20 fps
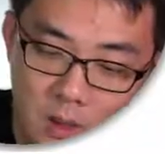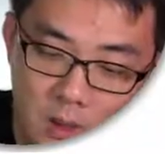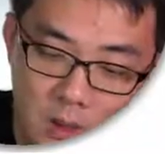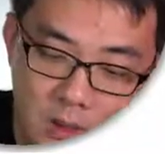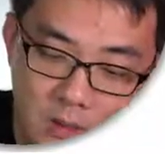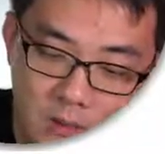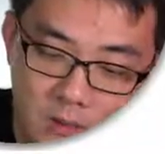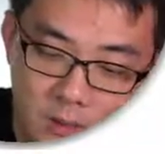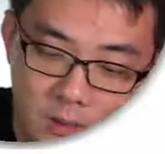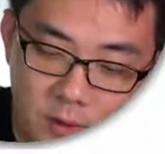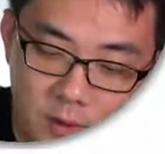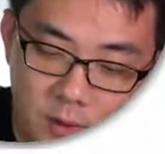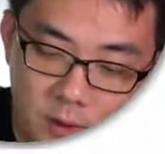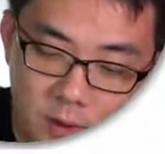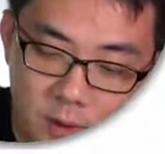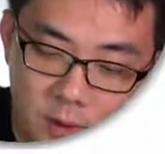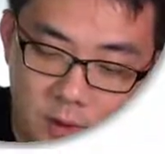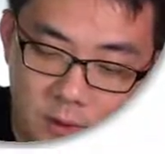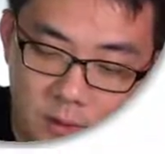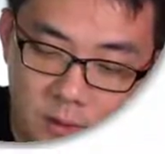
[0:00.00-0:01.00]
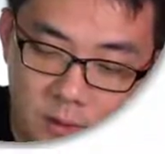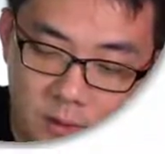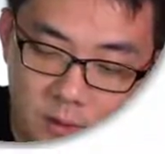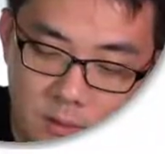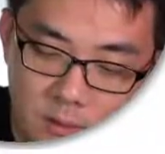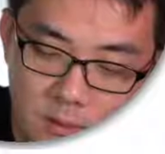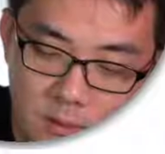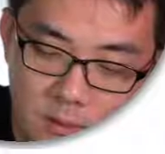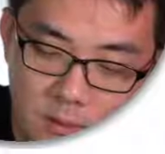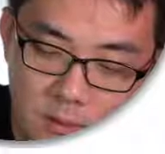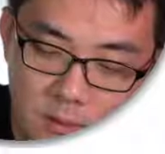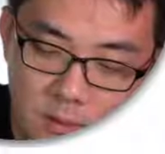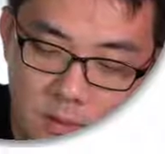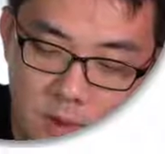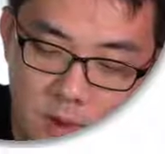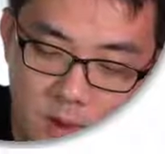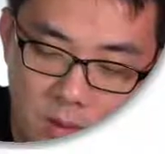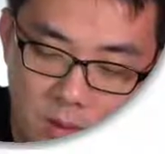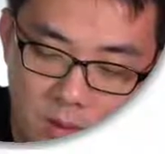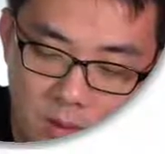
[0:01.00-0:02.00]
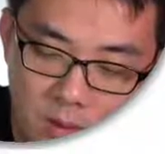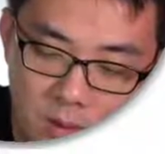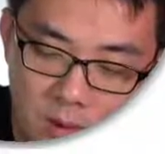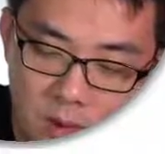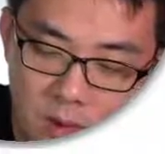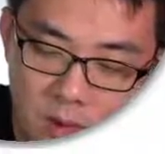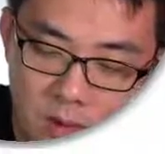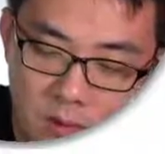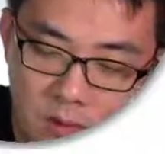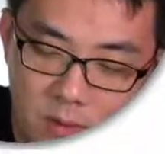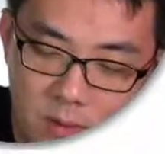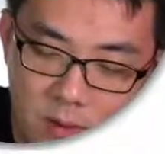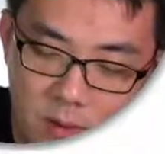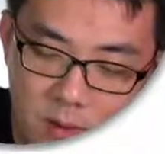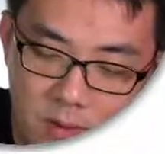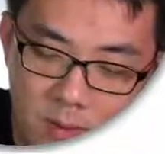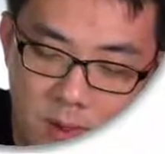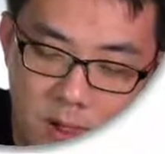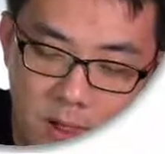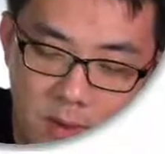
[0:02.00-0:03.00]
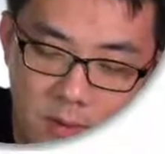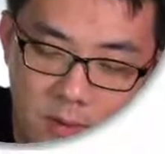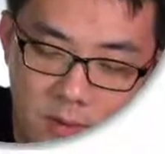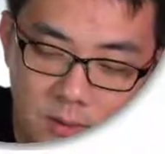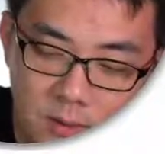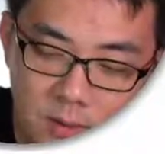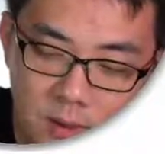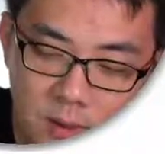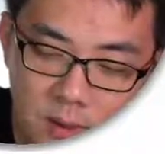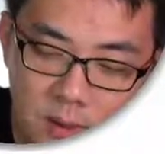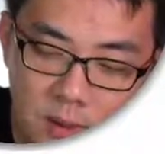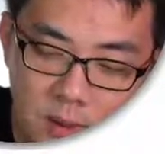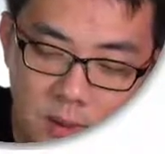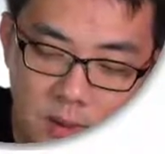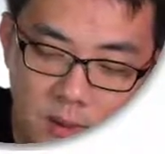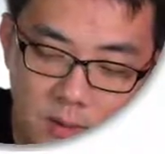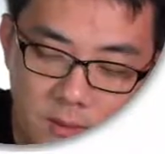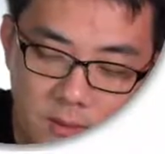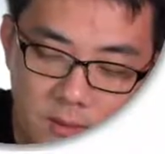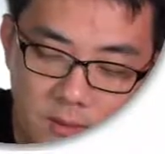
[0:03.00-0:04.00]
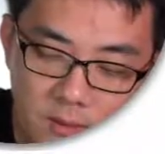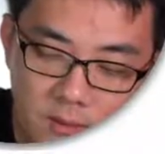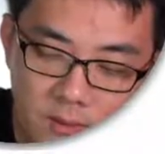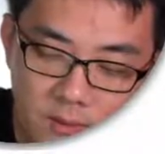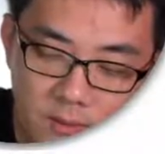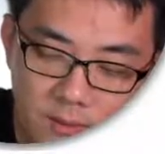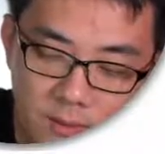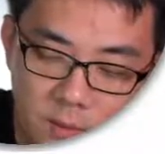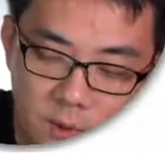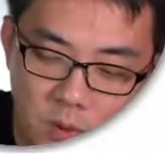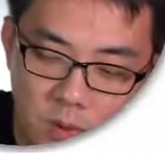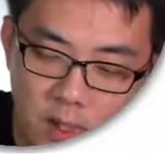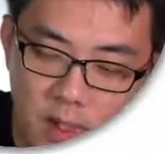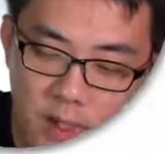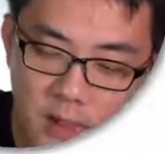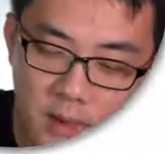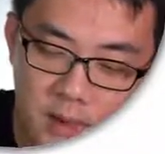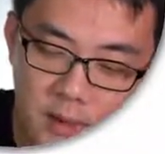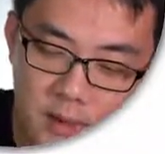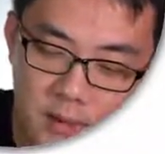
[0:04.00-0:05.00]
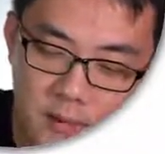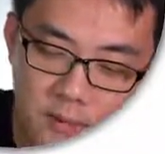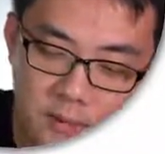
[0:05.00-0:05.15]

Differentiate with respect to t to x.